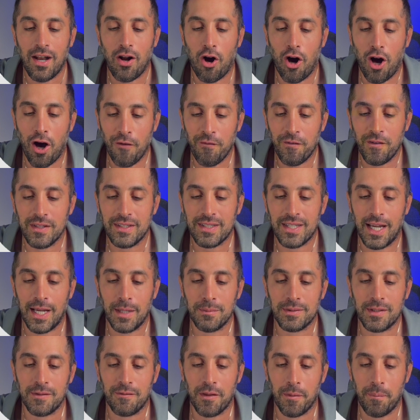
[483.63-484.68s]

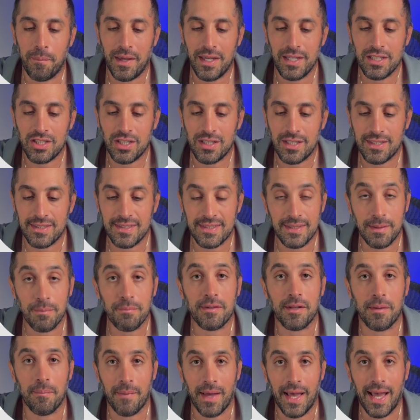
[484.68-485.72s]
oftentimes, if the patient is
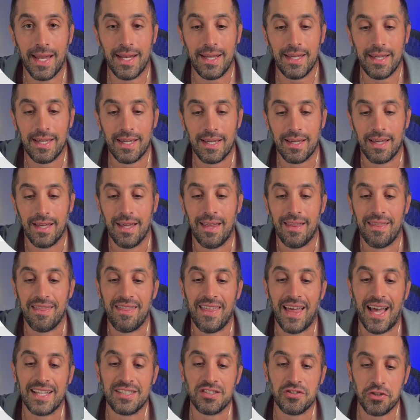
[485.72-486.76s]
symptomatic,
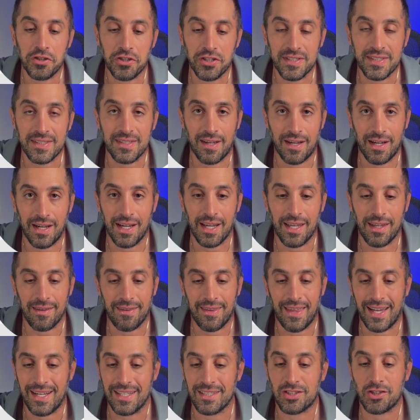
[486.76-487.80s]
that's your sign
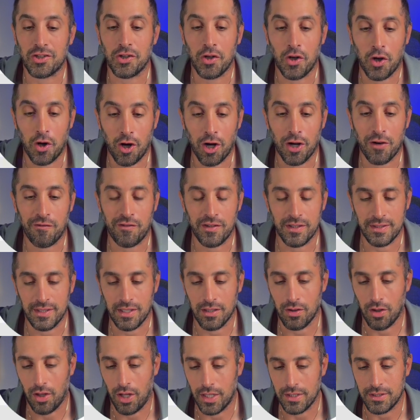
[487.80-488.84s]
that it's
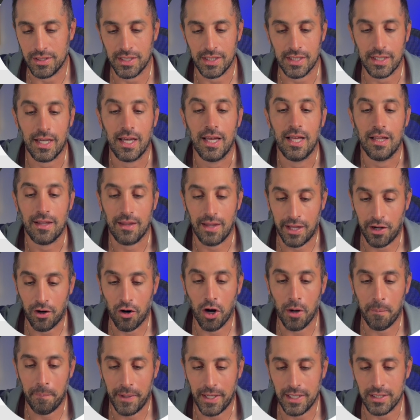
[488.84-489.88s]
non-physiologic, like
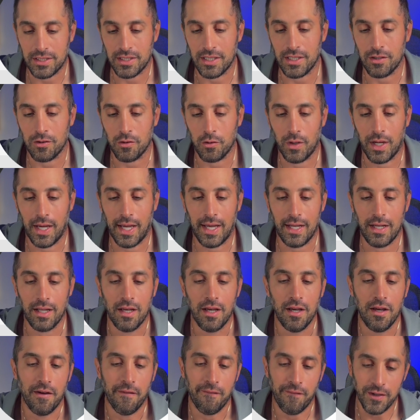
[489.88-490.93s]
our patient who had
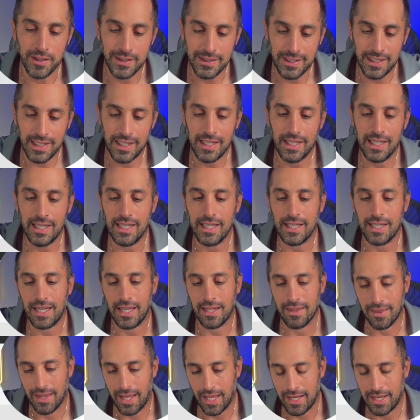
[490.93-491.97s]
fatigue
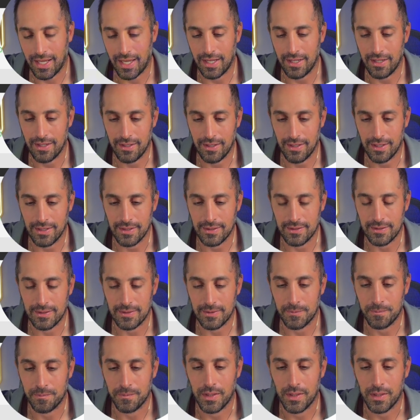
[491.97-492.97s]
and lightheadedness.